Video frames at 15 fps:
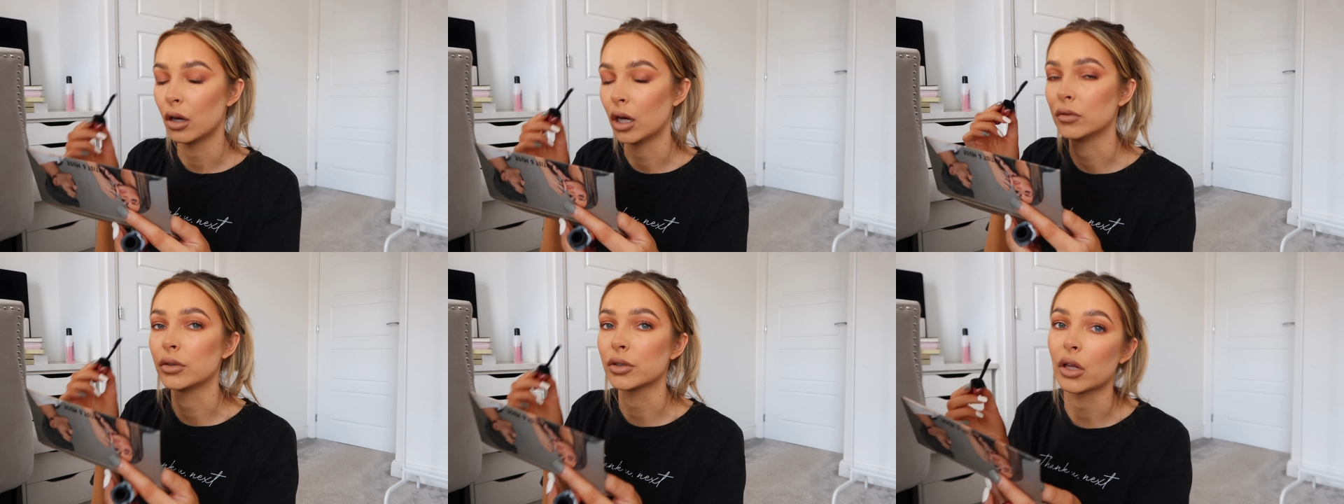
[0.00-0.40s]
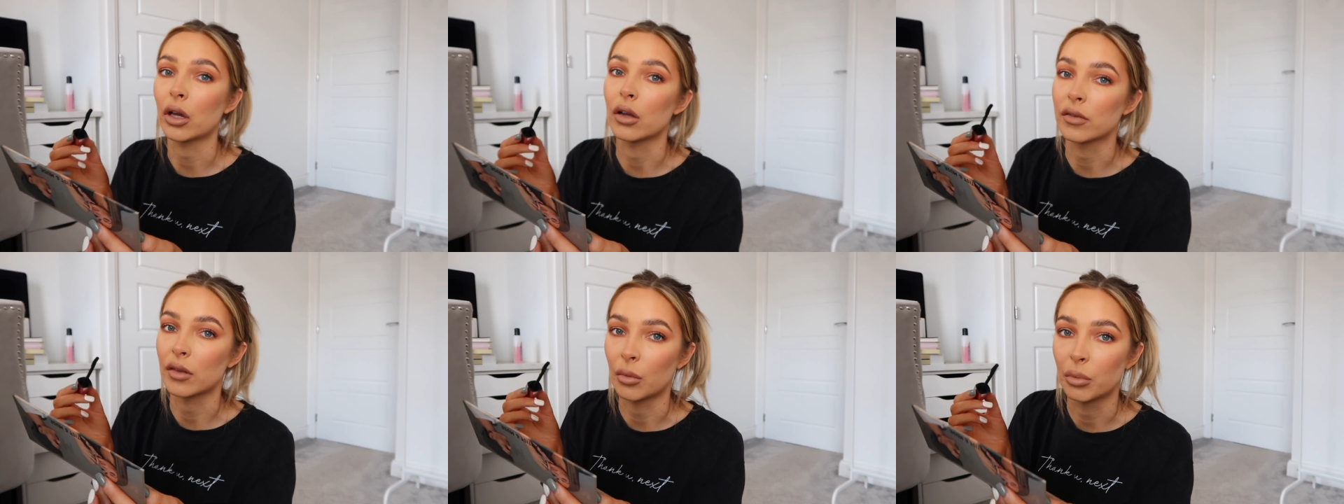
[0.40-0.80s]
I've also
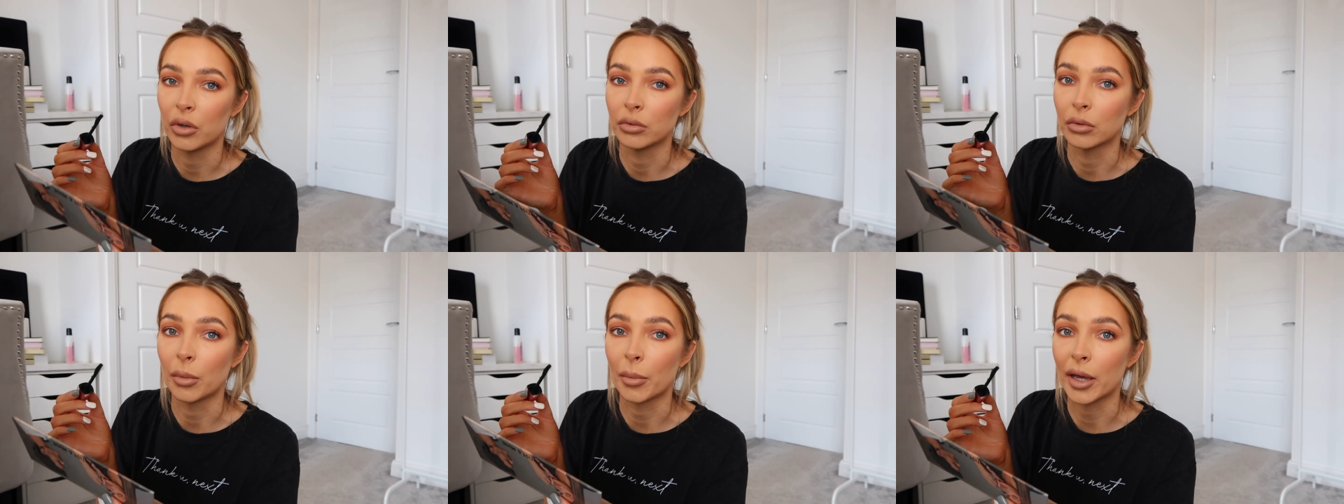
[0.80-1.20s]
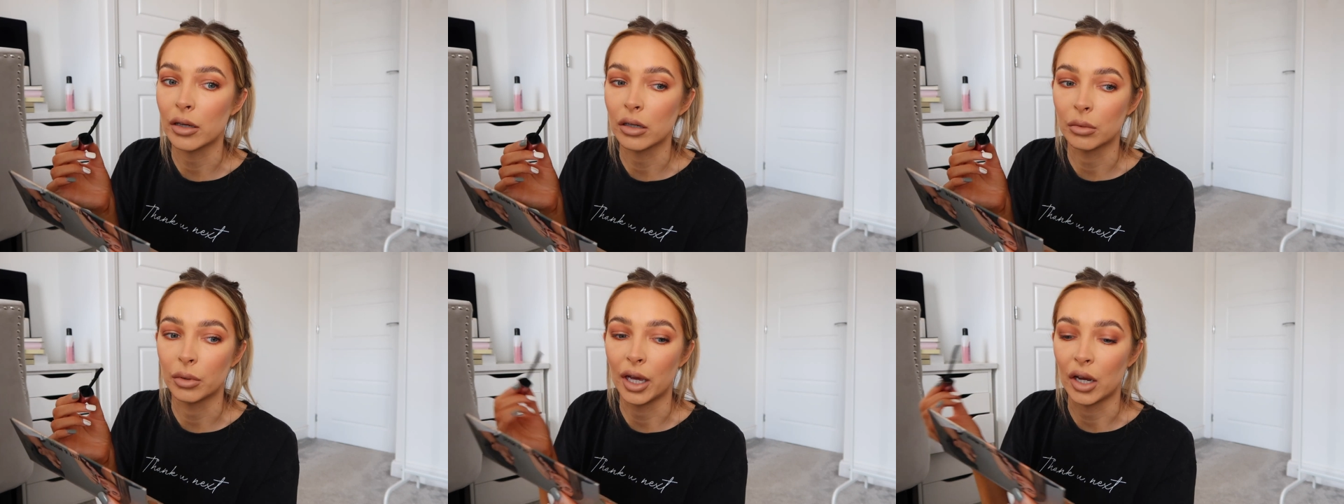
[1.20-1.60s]
got to that point in my
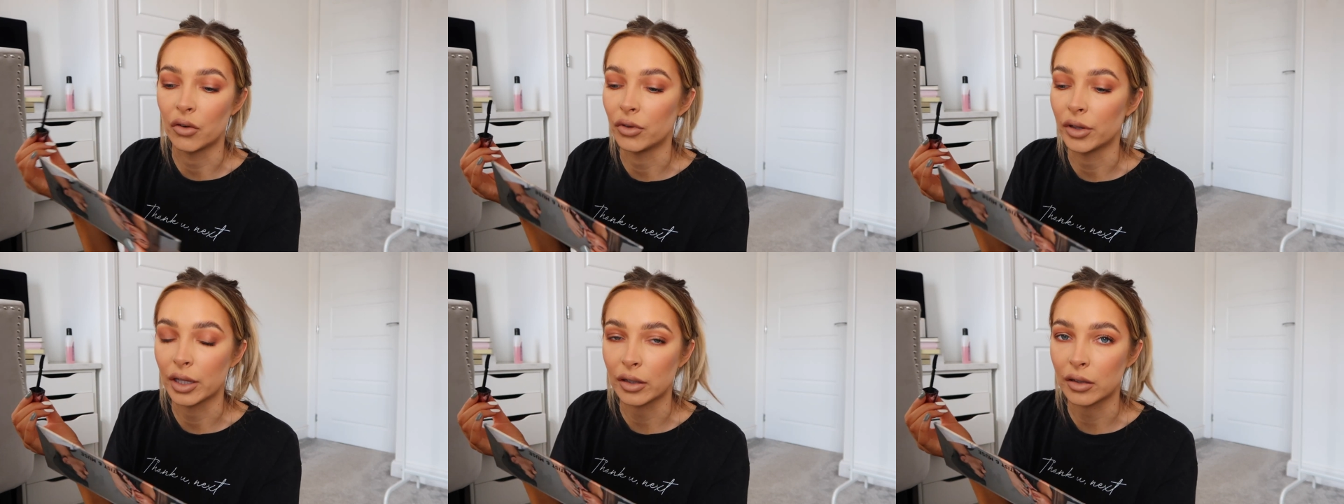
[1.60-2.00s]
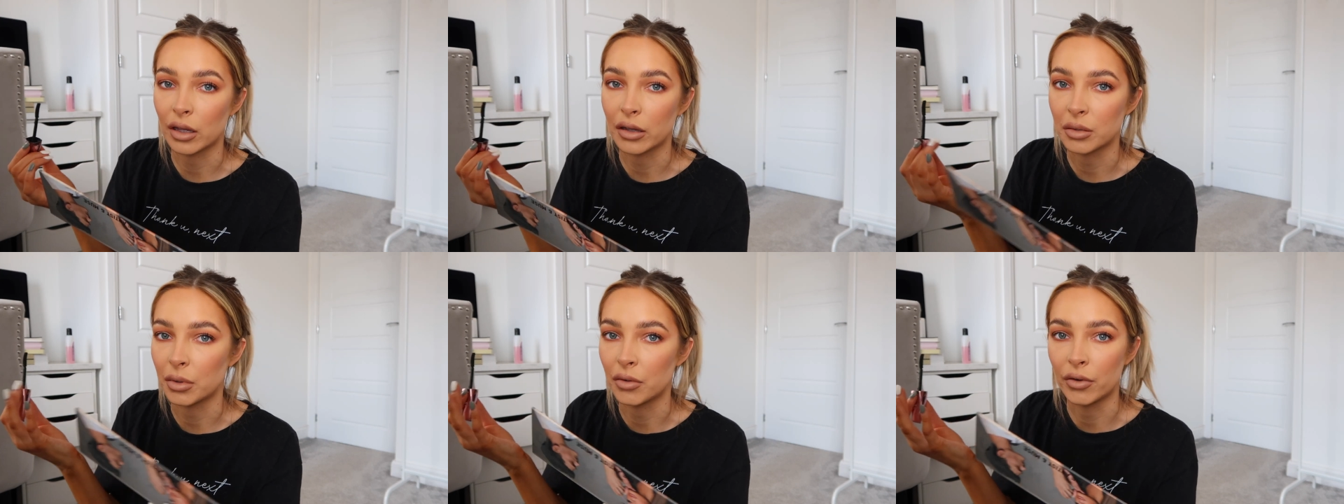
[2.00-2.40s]
makeup where everything
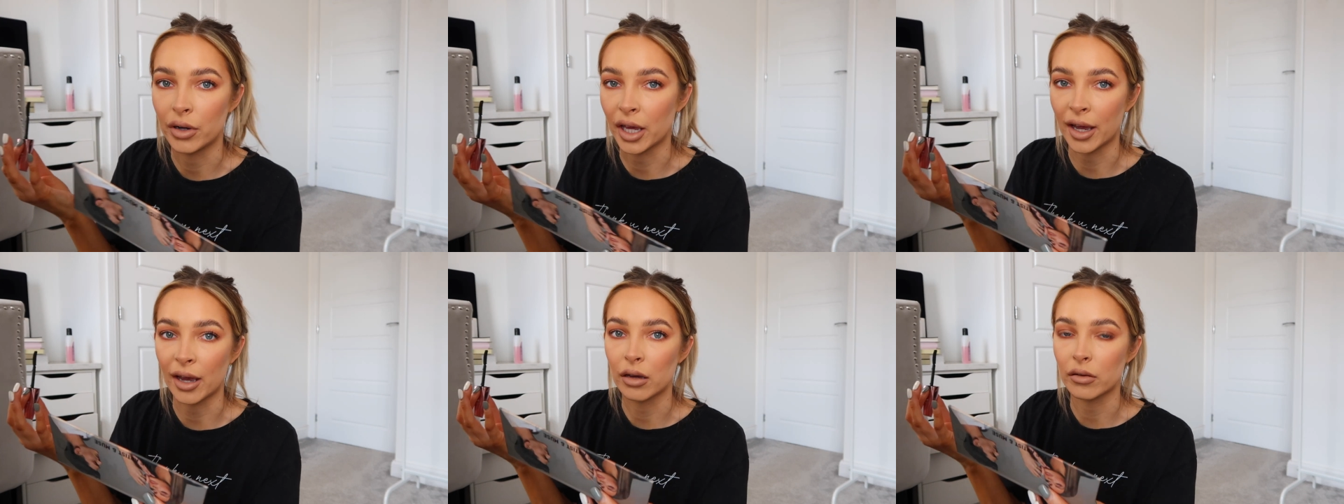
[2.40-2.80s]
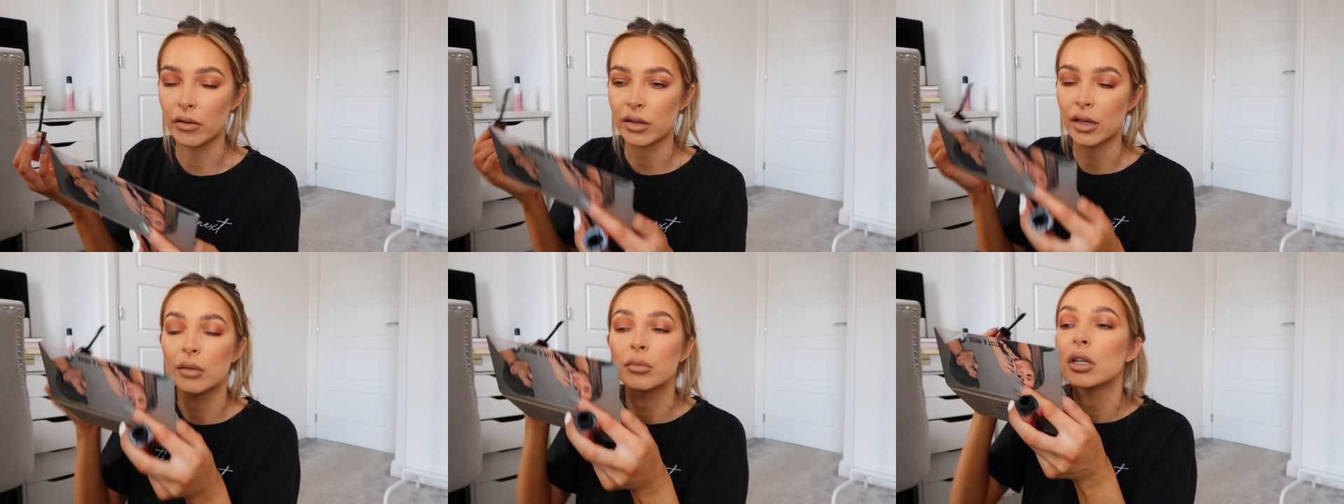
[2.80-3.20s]
seems to be running out at the
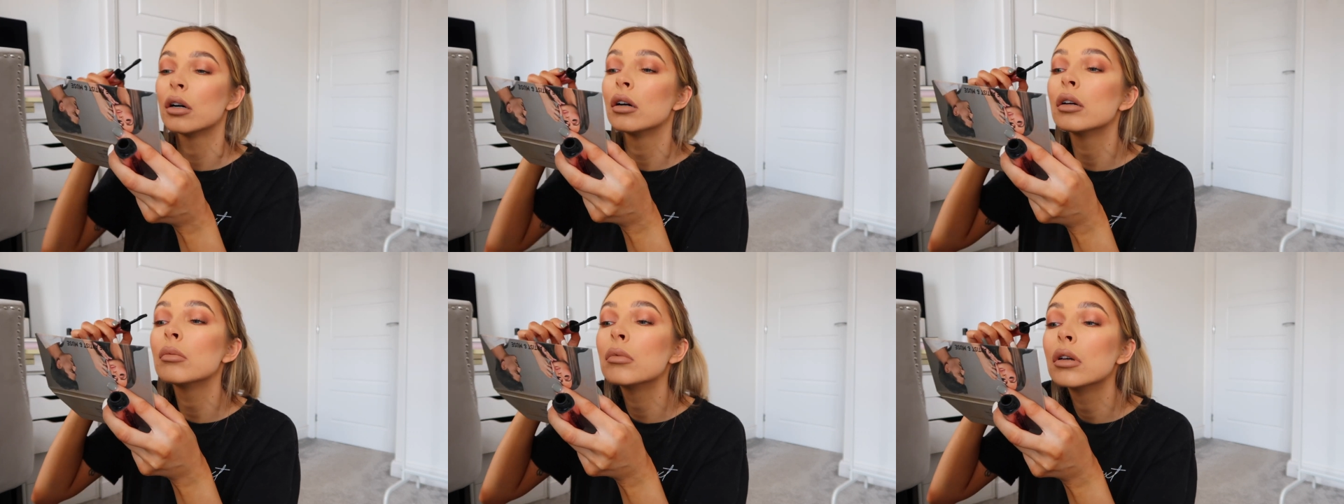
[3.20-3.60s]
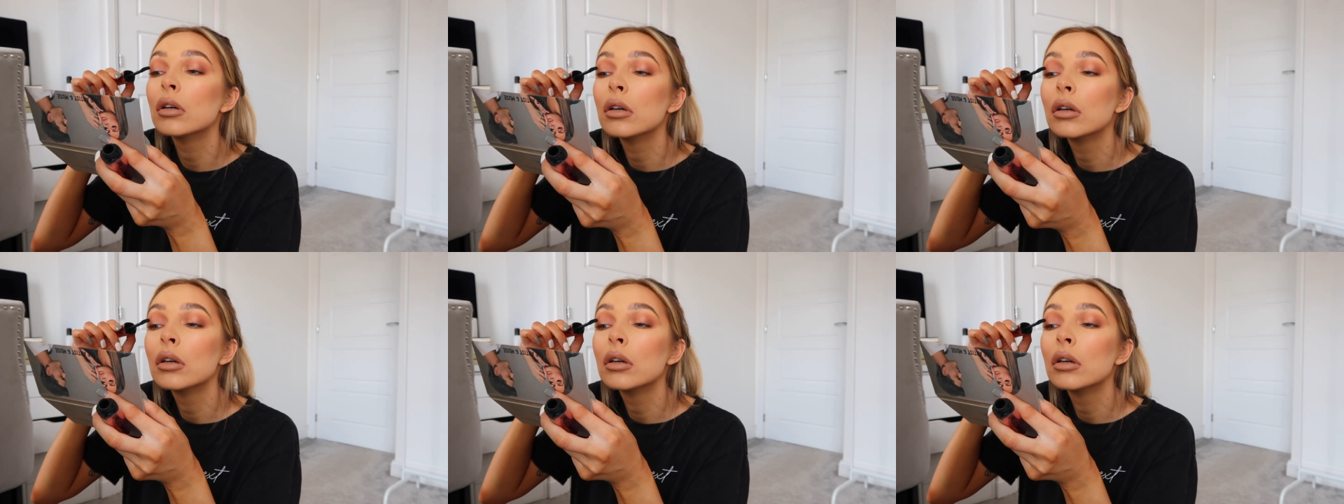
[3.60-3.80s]
same time.